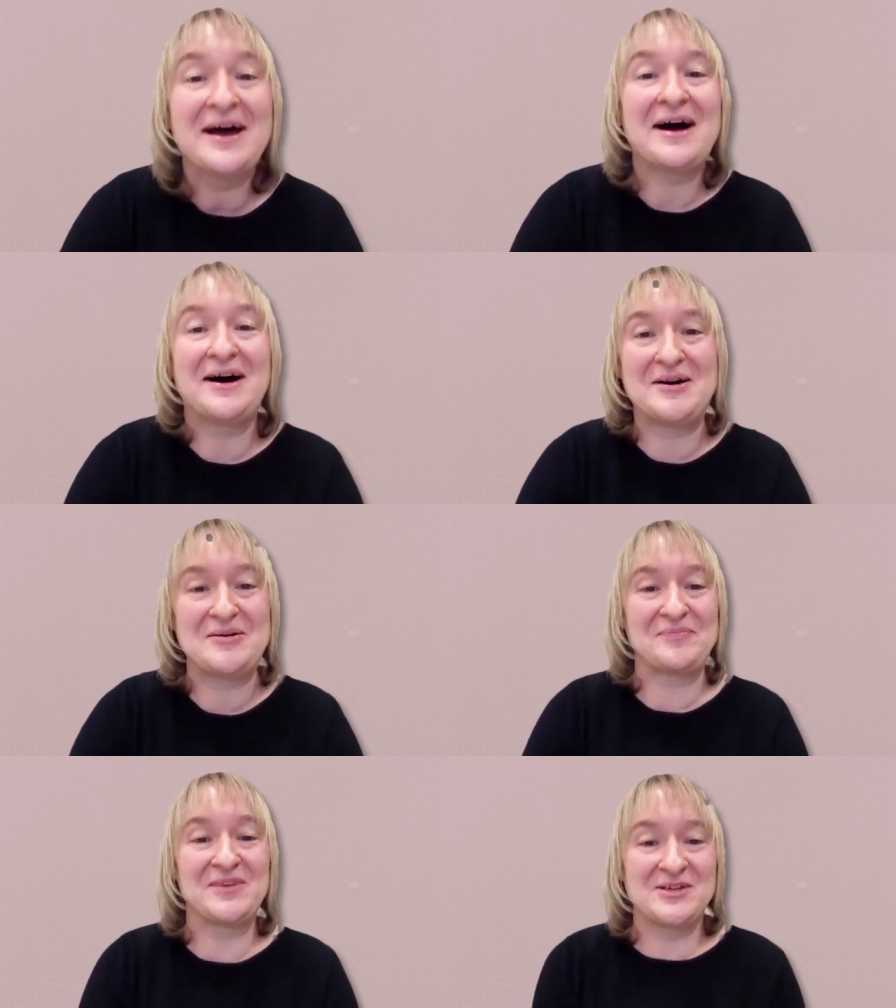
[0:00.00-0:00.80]

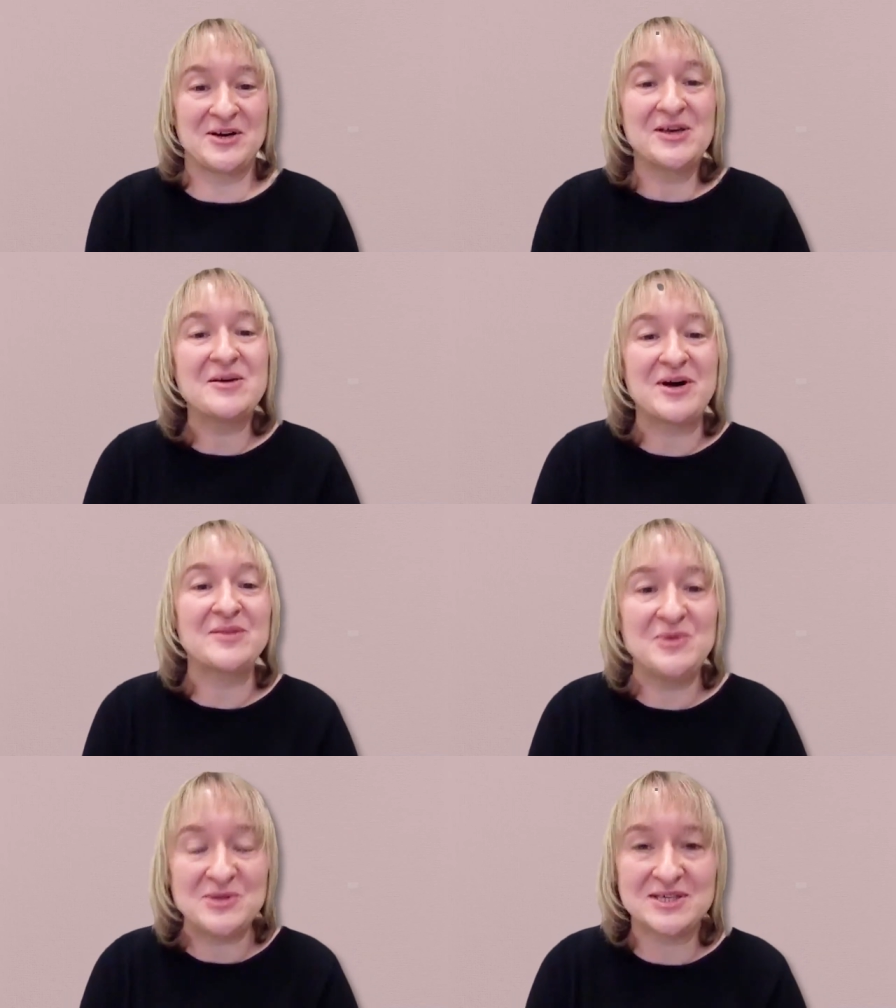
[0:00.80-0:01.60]
Um, talking about
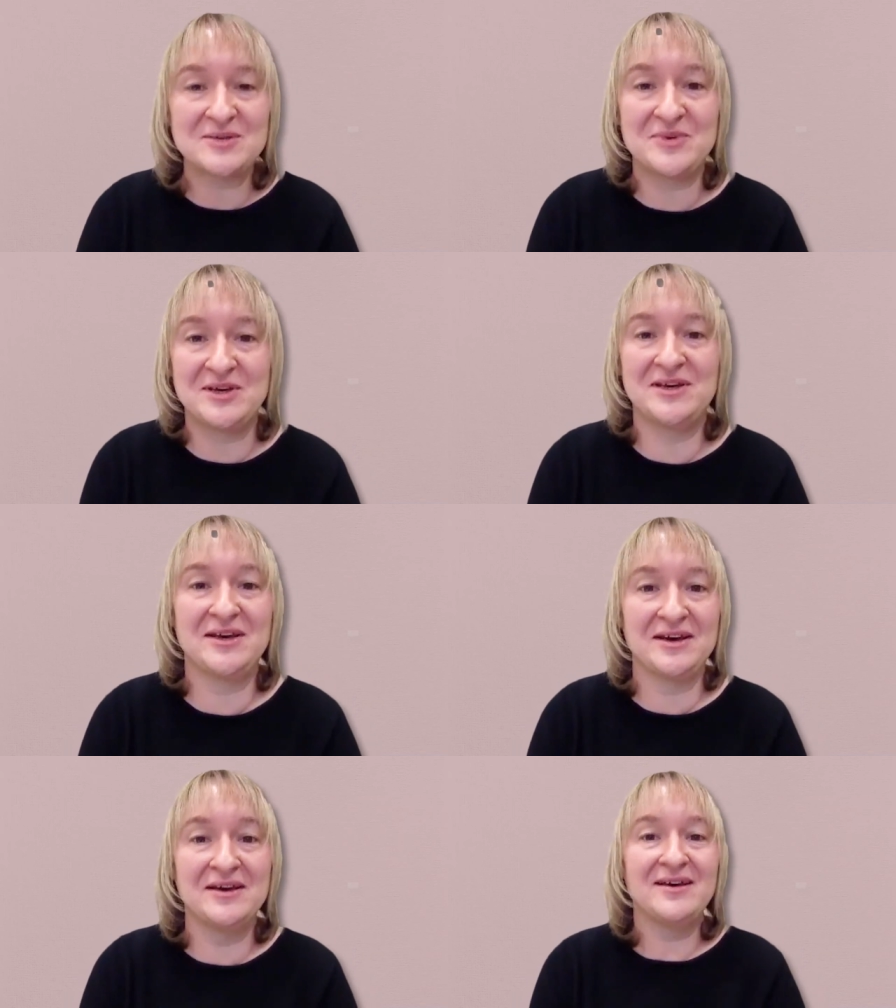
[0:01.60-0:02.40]
music
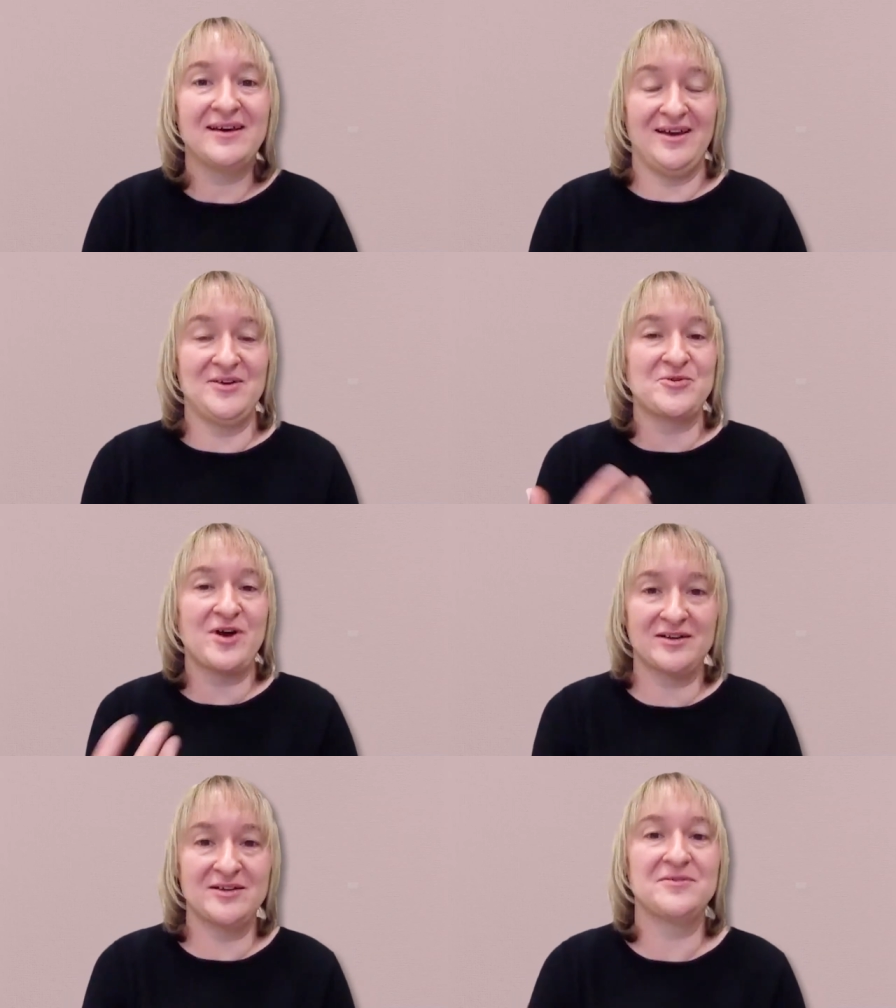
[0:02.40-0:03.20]
being
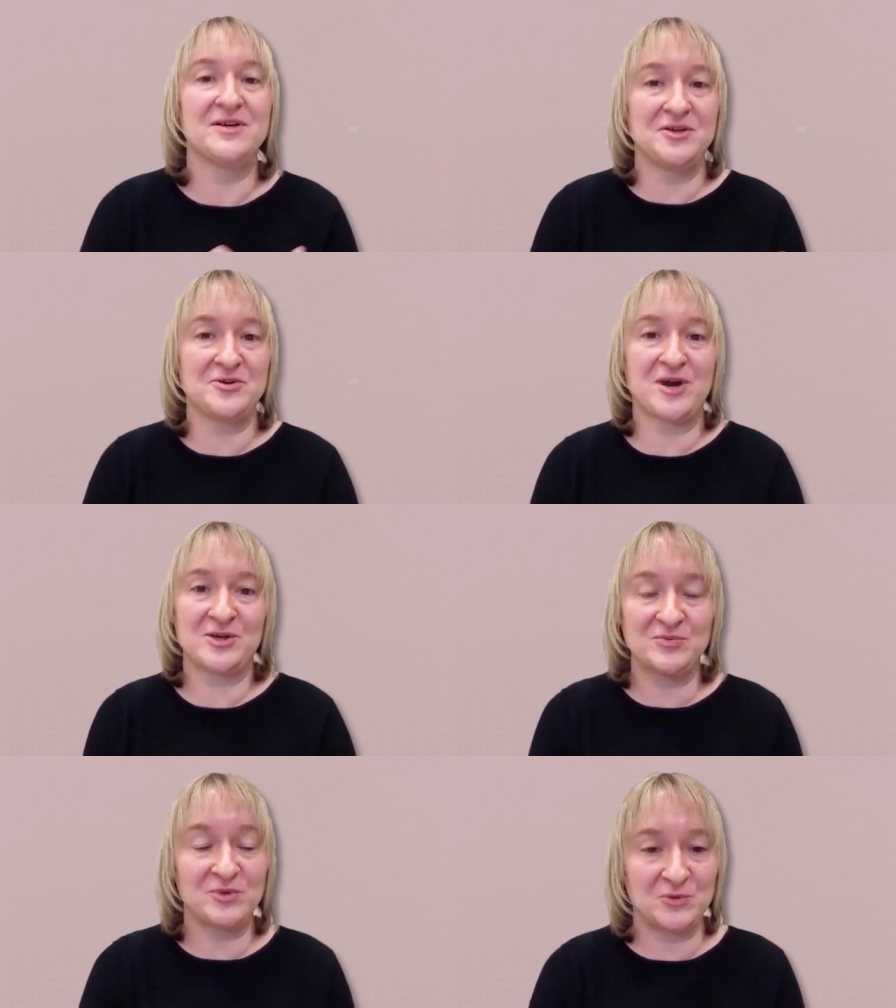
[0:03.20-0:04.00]
interactive and
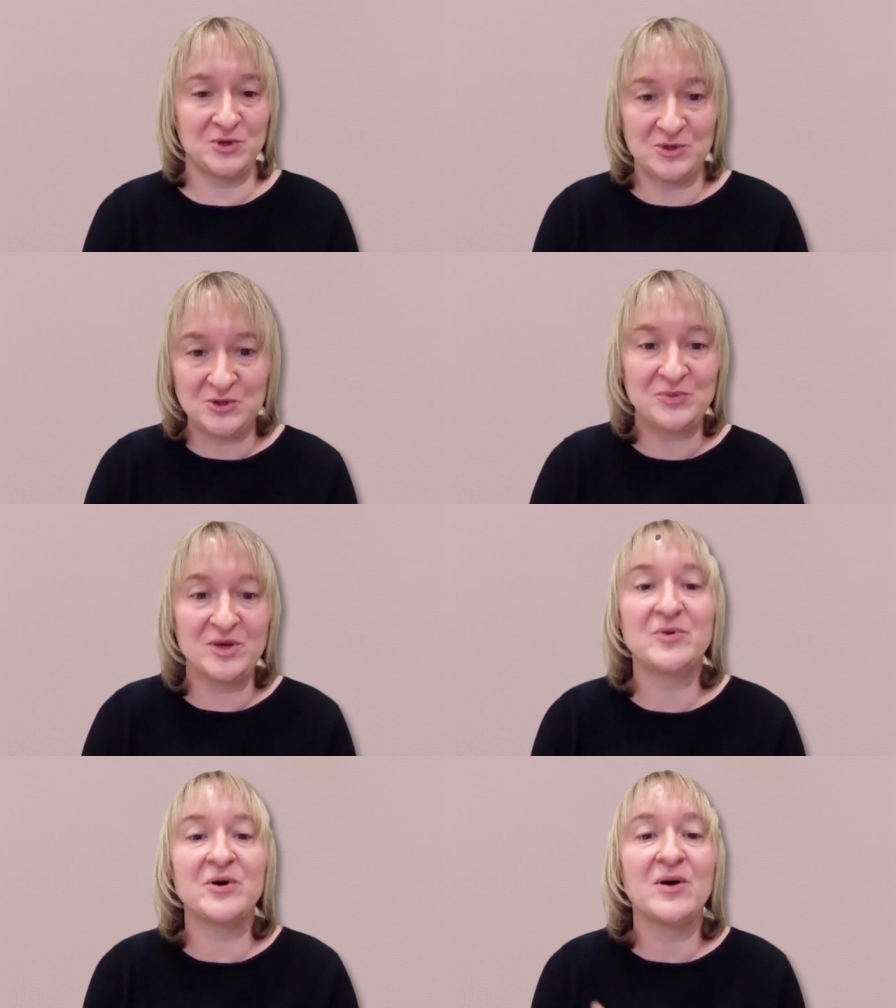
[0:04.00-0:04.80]
interaction between two
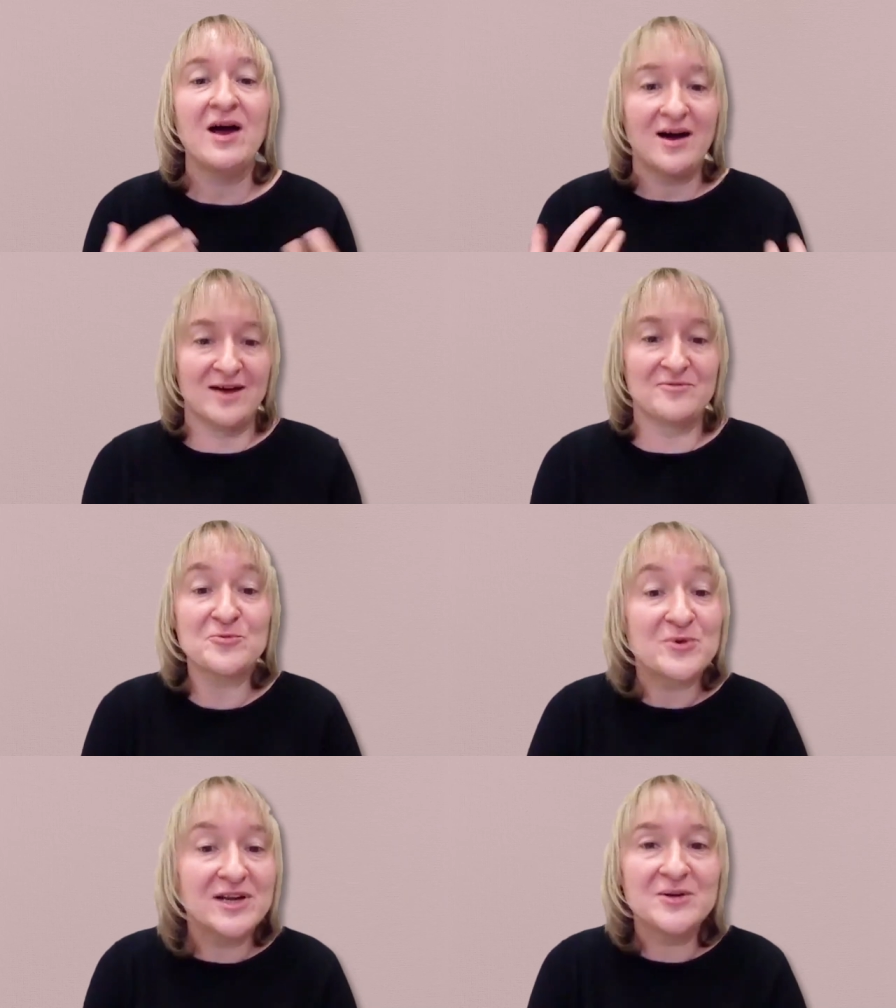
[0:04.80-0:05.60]
people.
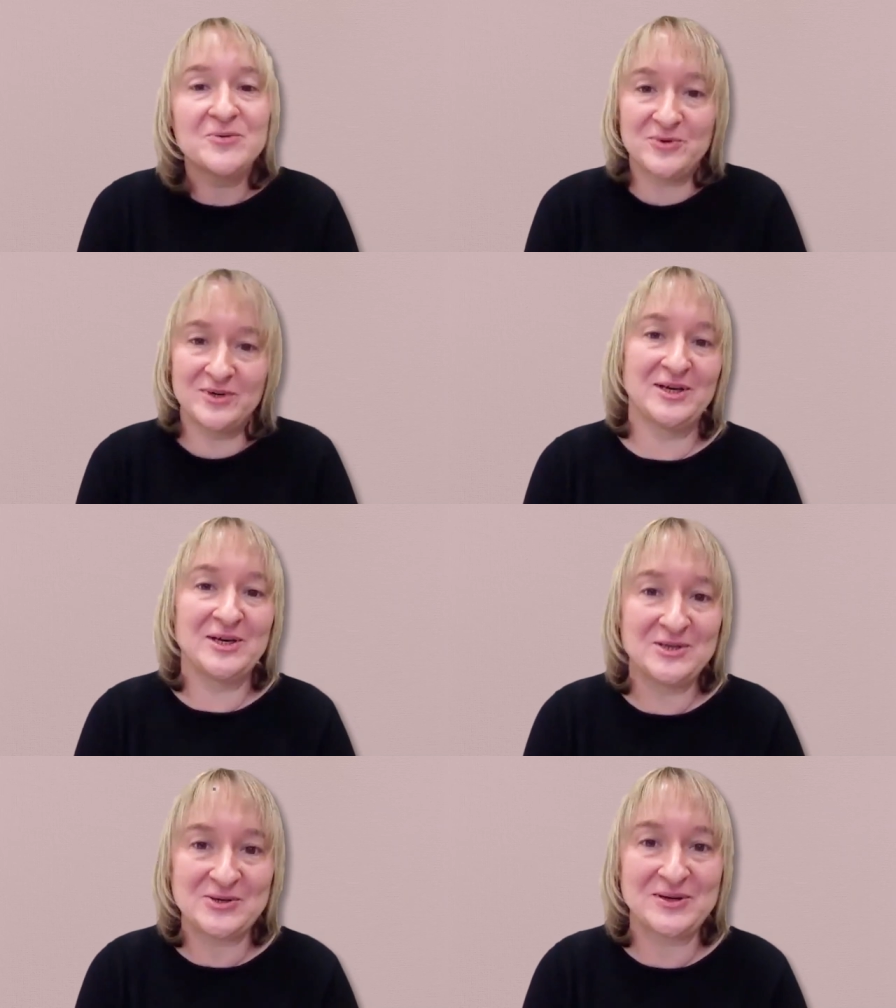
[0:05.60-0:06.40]
I've really, really
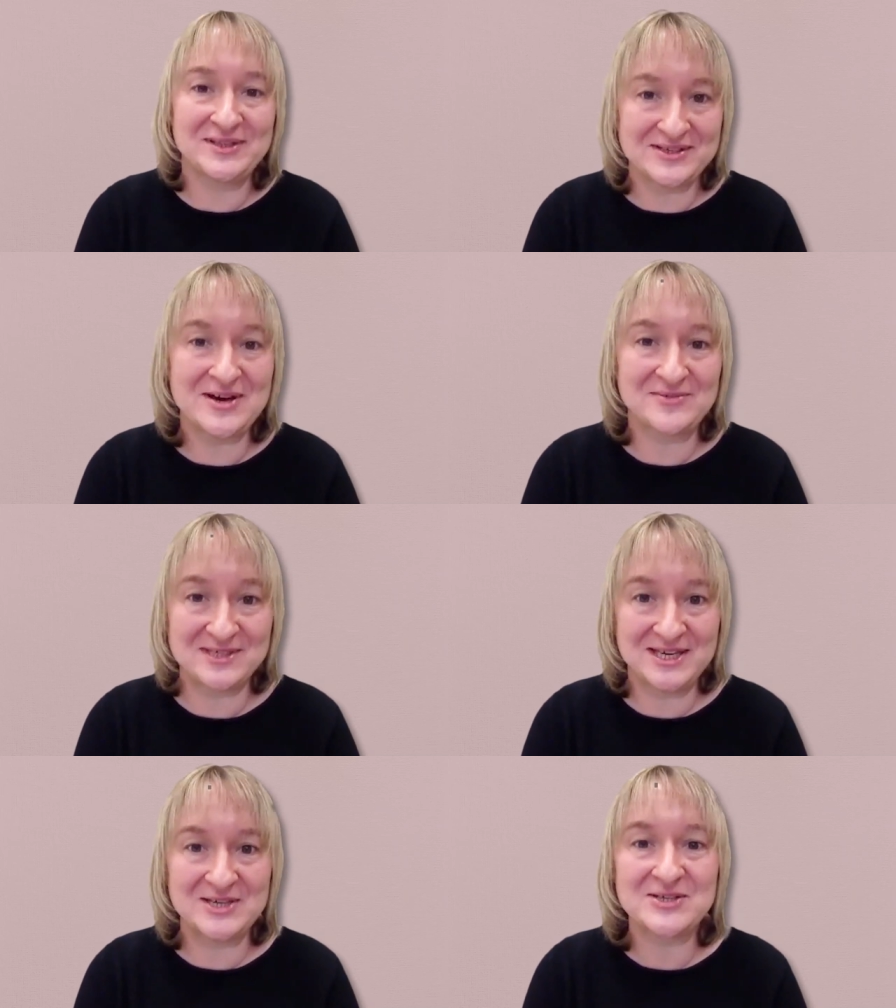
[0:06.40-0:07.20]
enjoyed this
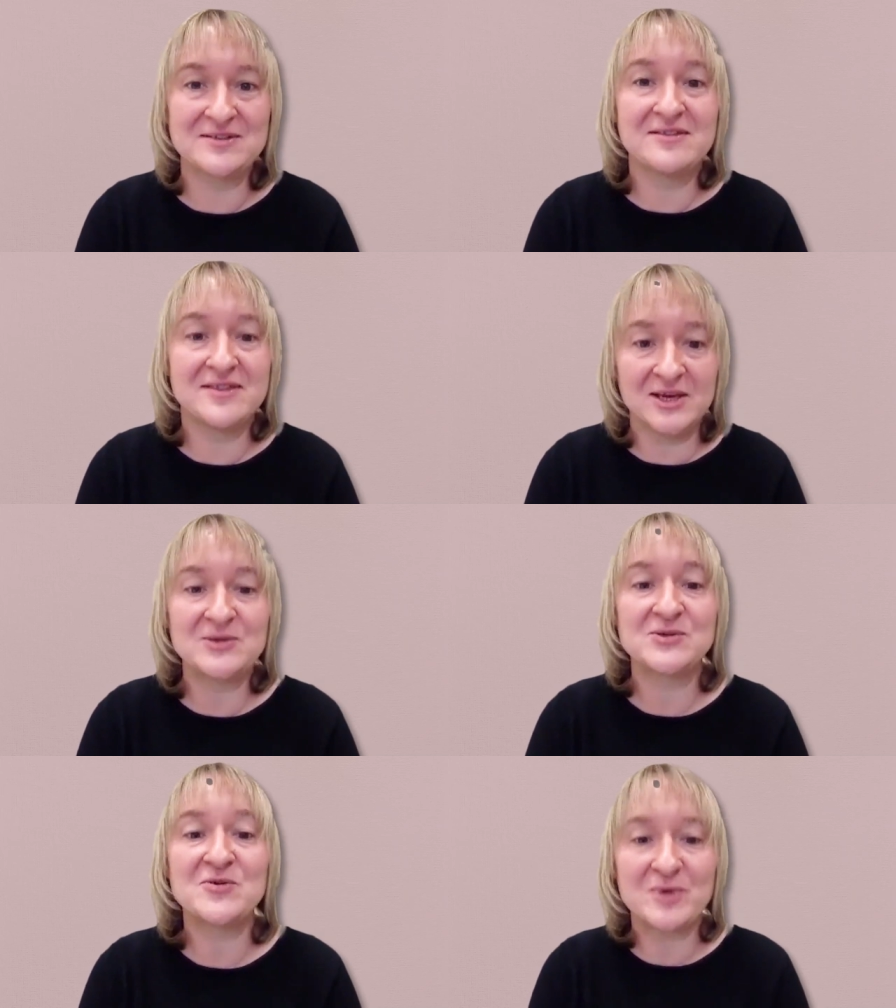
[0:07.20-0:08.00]
conversation. Thank you
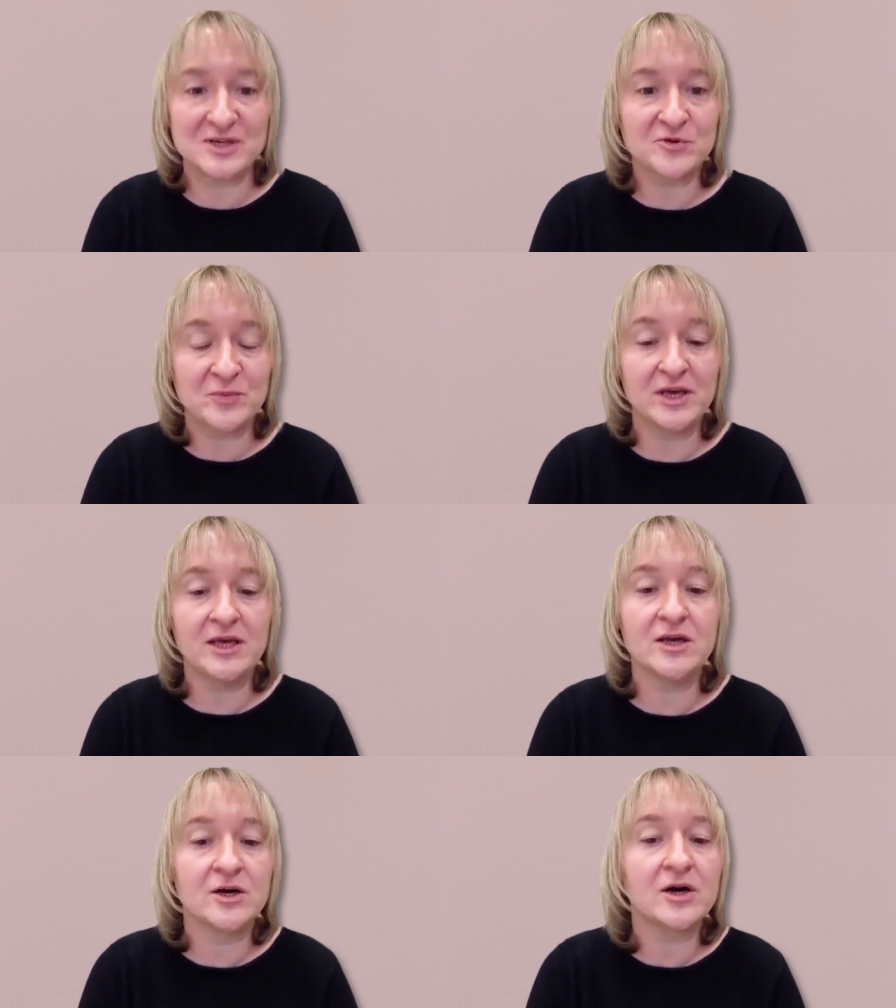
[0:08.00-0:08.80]
so much for being
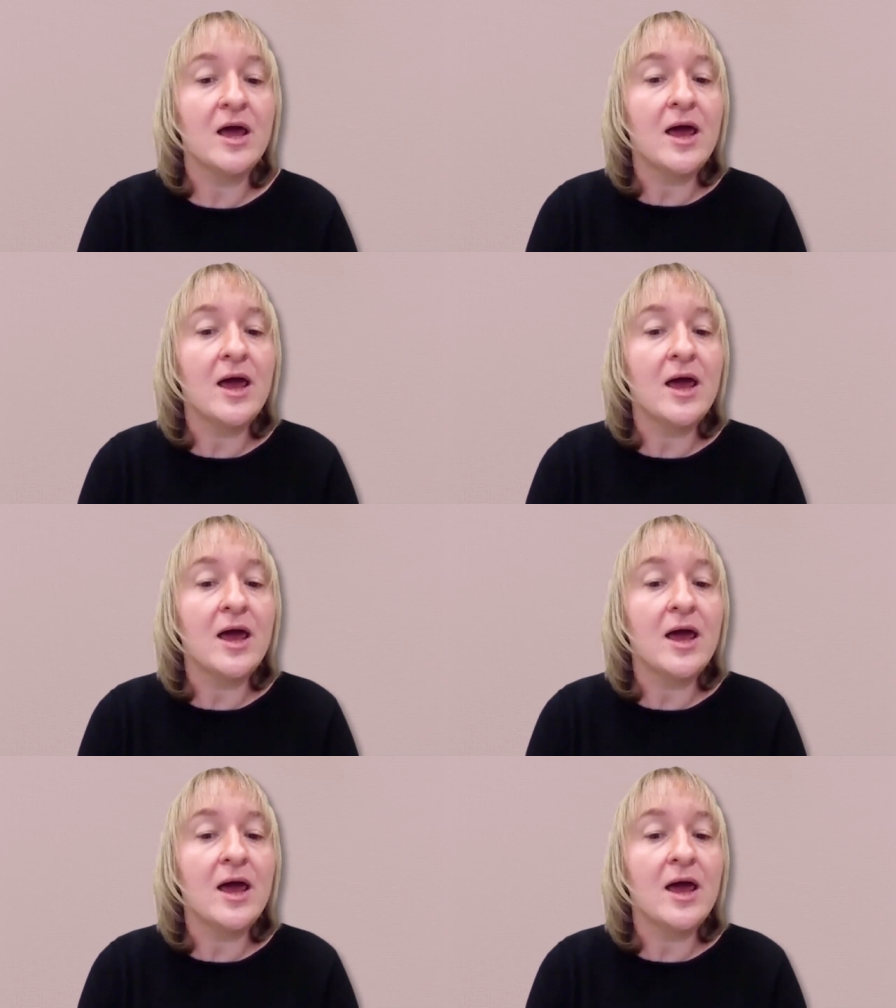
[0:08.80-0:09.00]
here.